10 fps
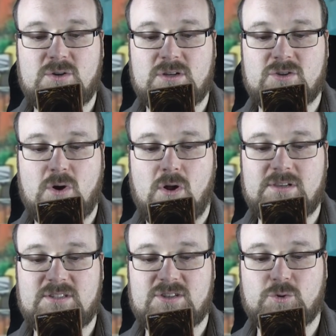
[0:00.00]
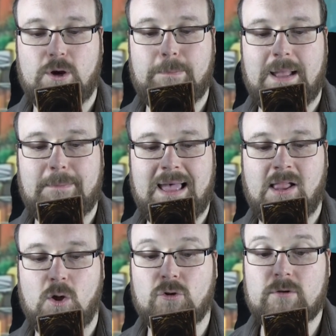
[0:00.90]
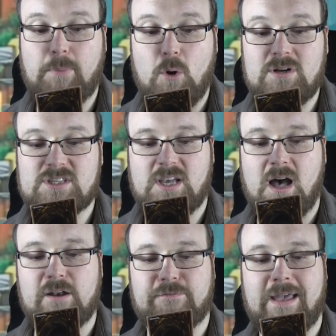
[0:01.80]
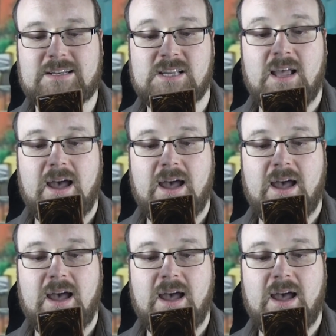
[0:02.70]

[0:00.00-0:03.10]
you control is destroyed by battle or an opponent's card effect,